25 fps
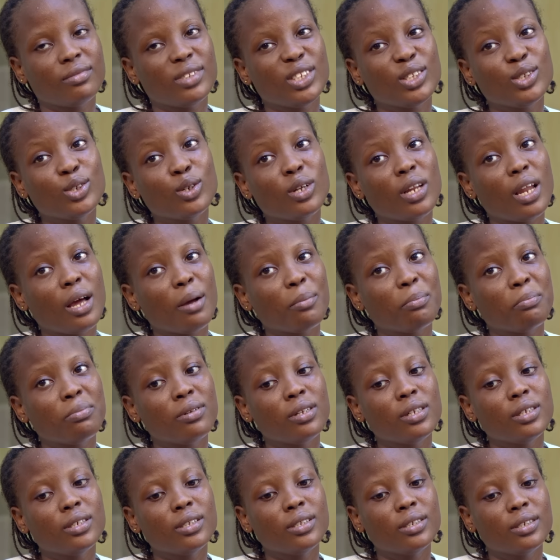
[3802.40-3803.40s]
Niola,
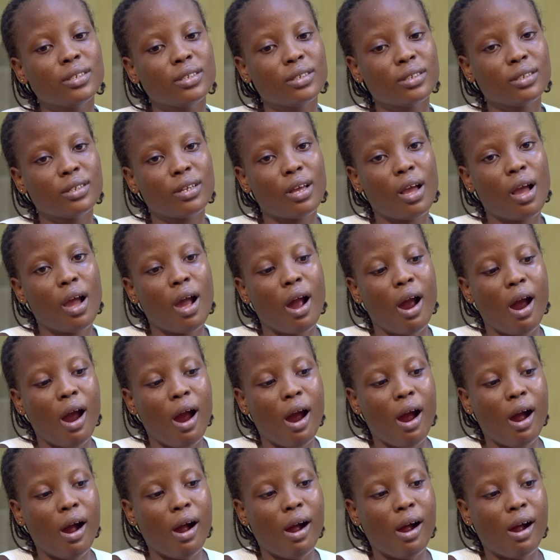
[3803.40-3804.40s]
please.
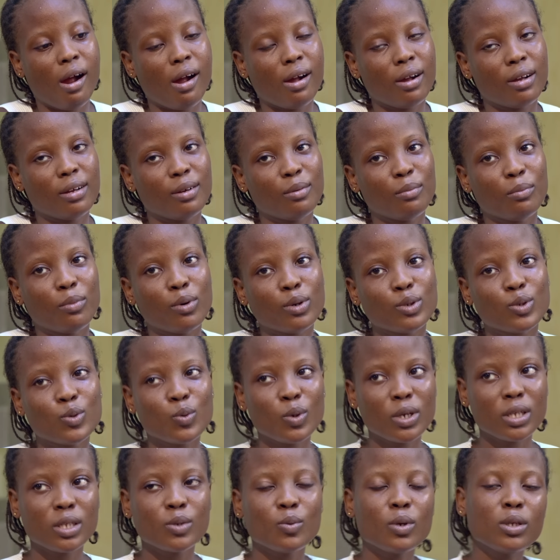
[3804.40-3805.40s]
But
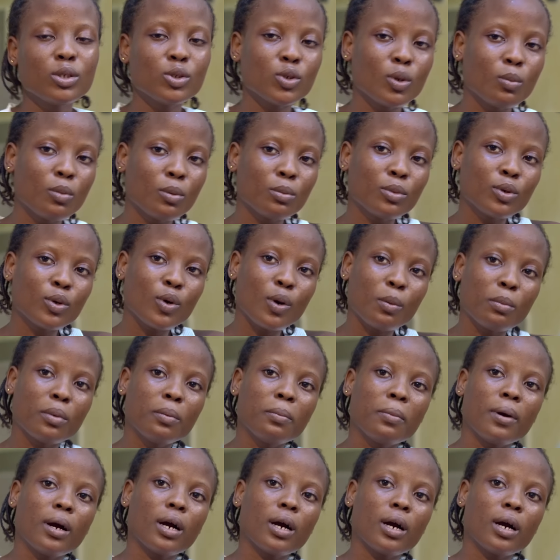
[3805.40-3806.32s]
wait, when's your mommy coming